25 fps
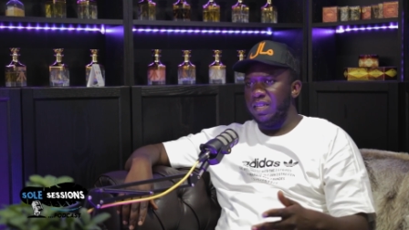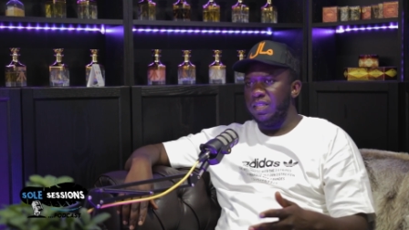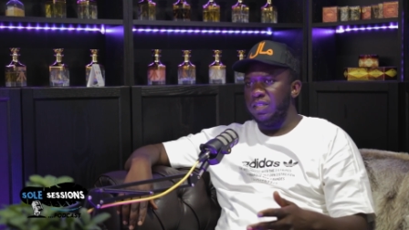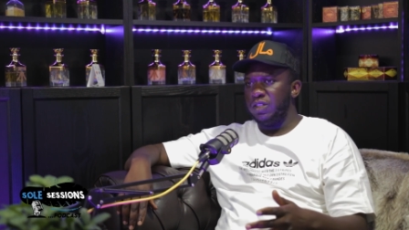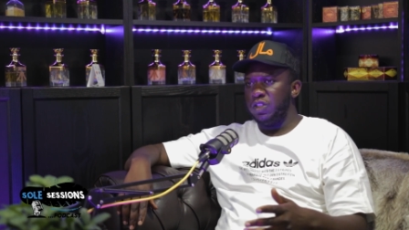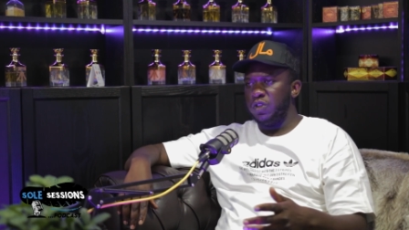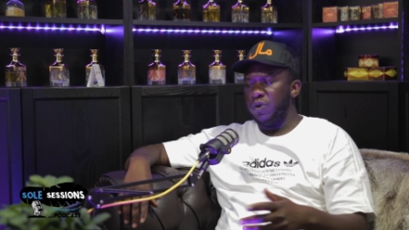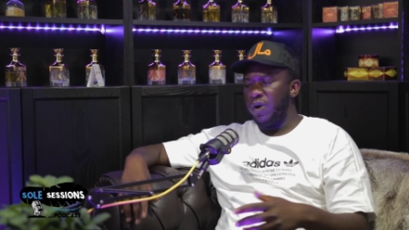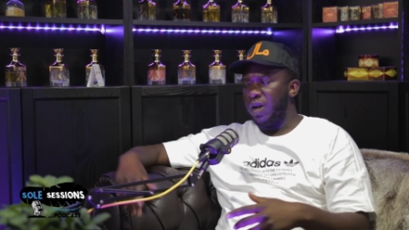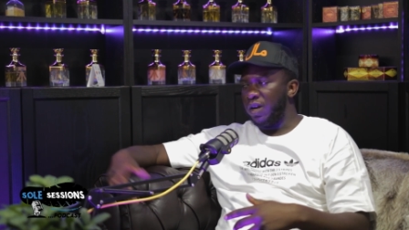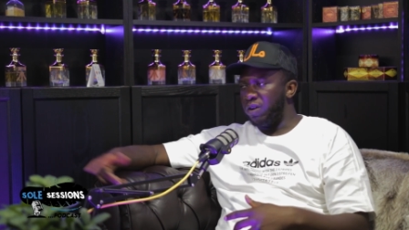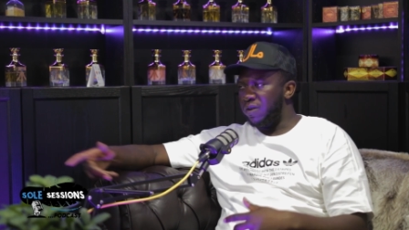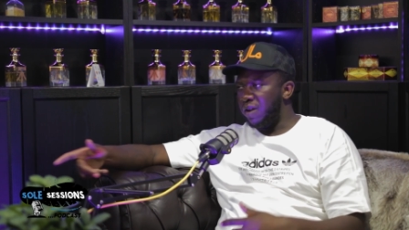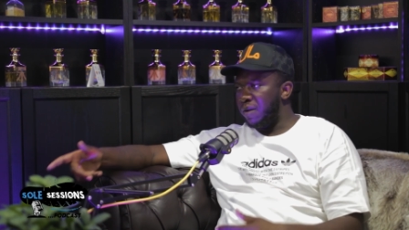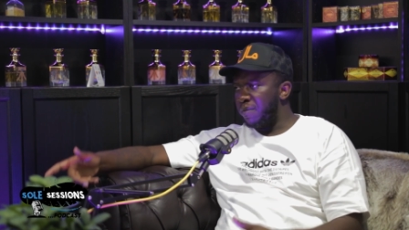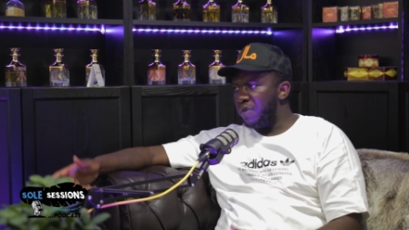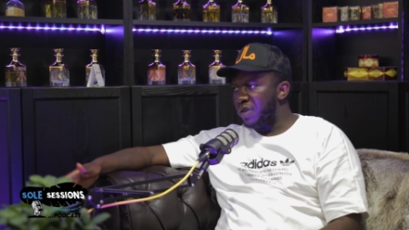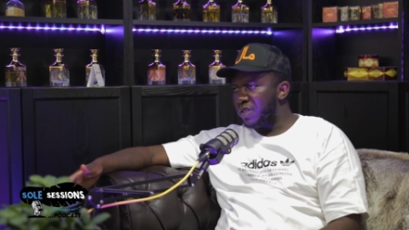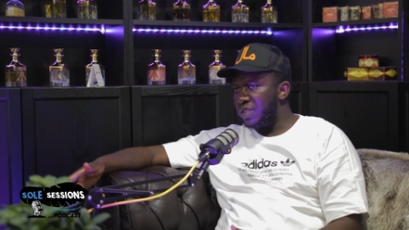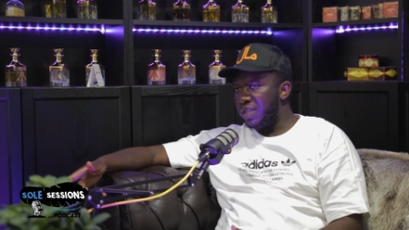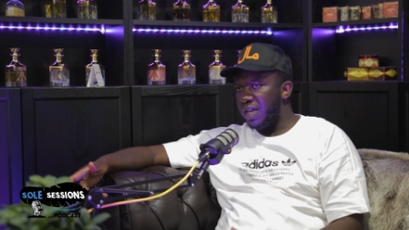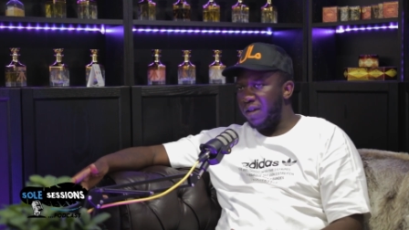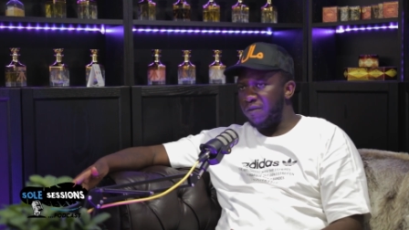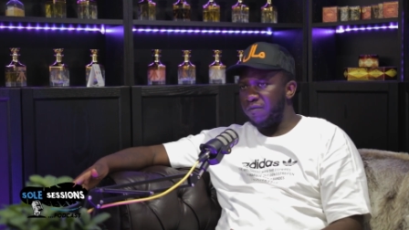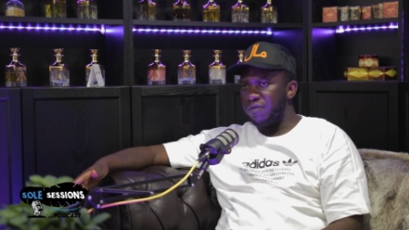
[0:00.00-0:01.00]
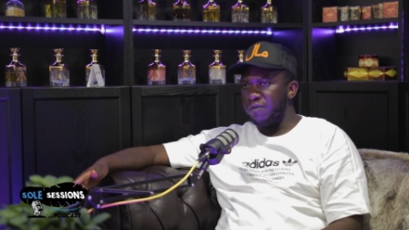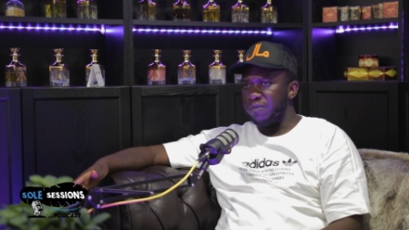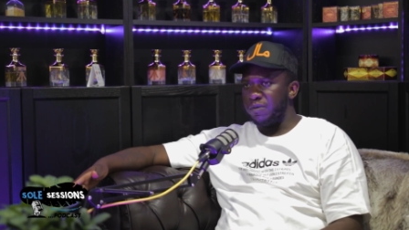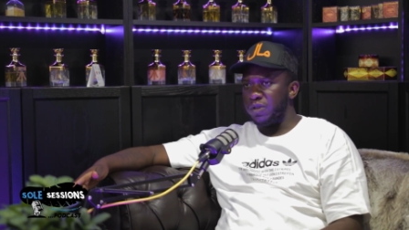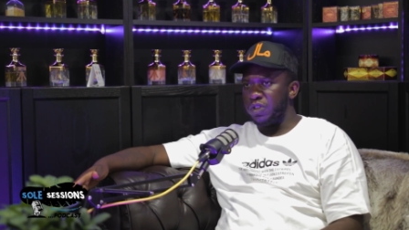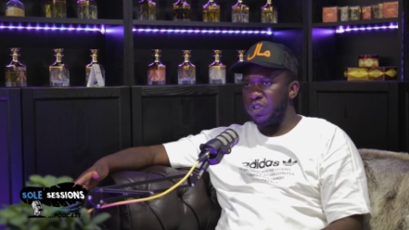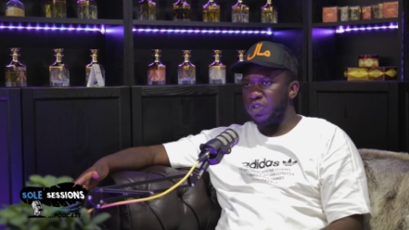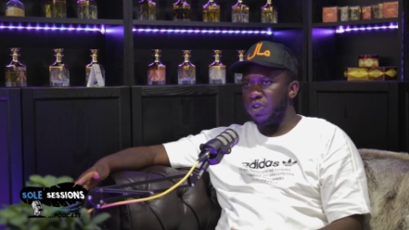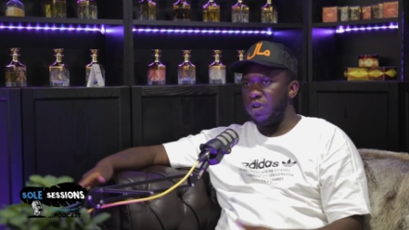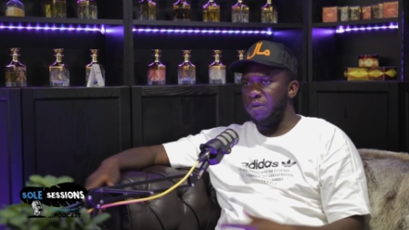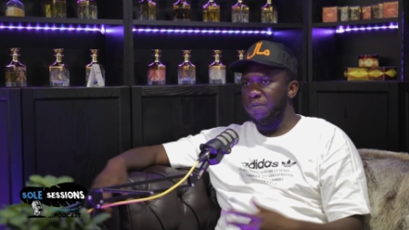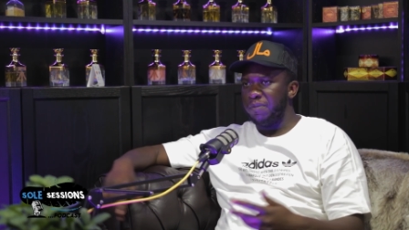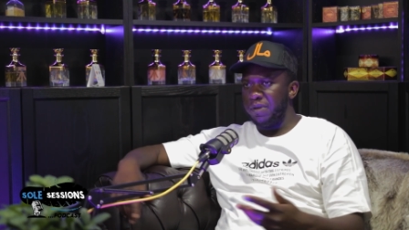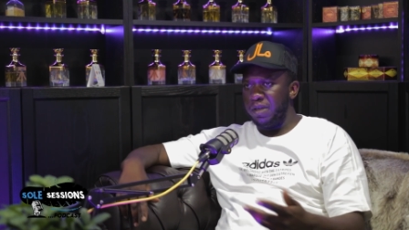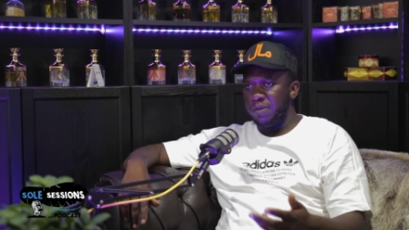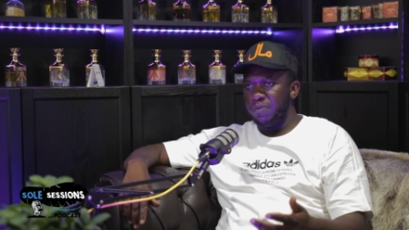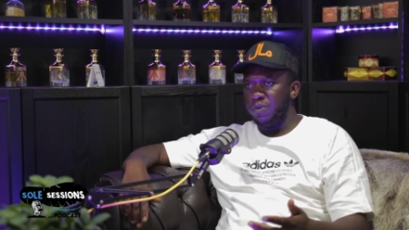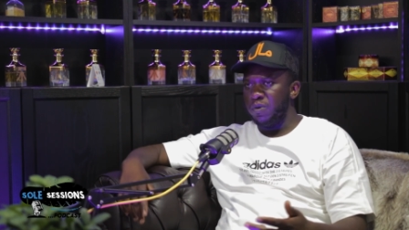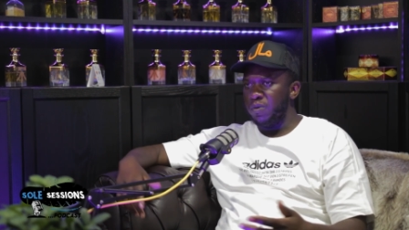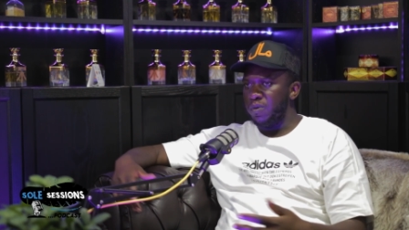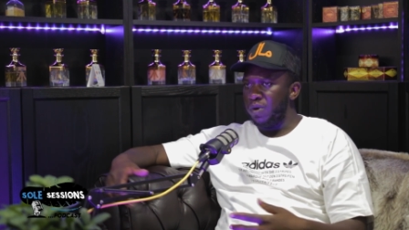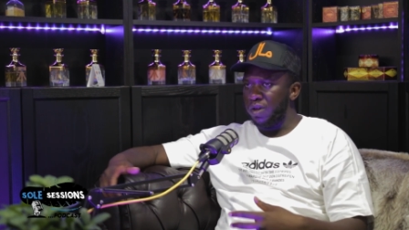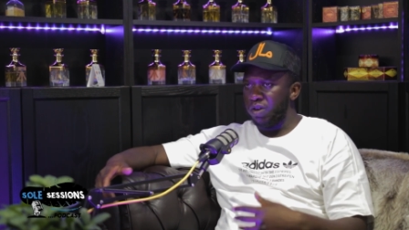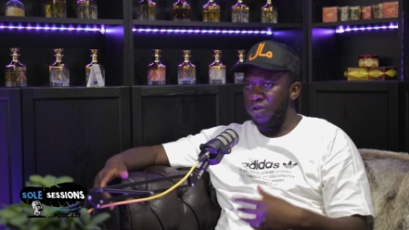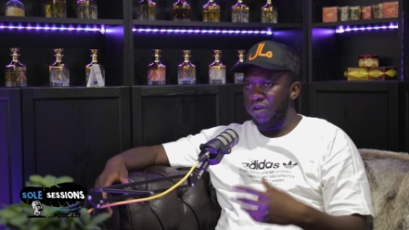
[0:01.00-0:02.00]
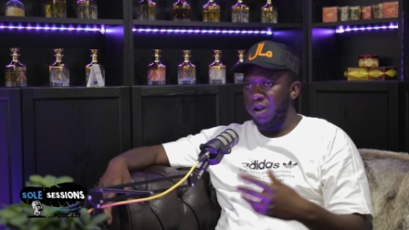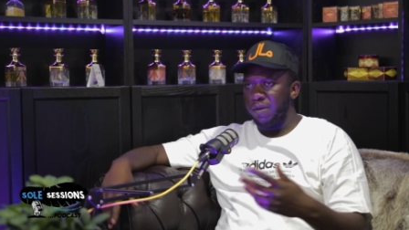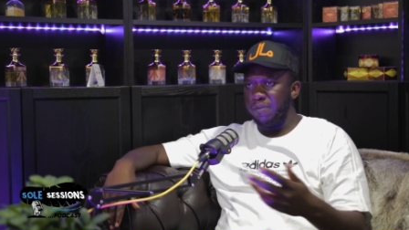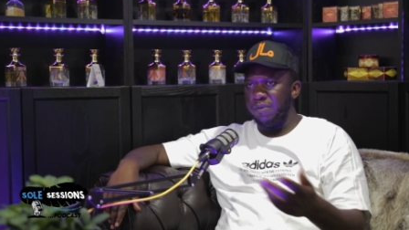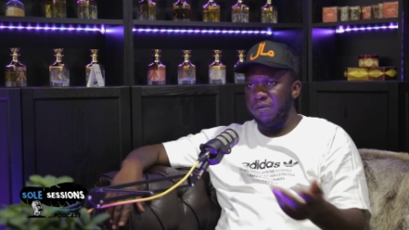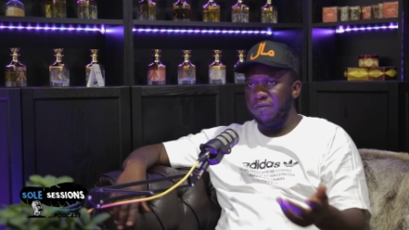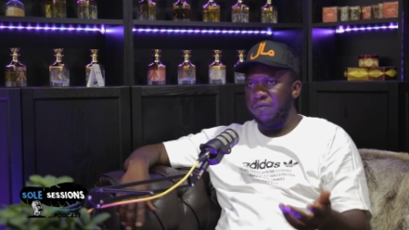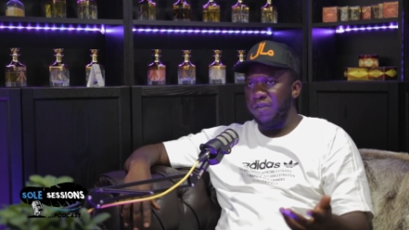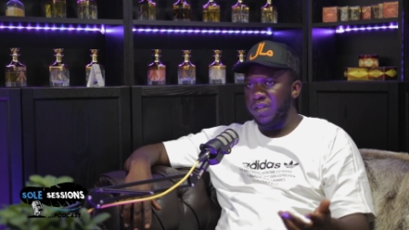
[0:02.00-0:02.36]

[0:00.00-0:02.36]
Sure, I grab her something from the shop. People were grabbing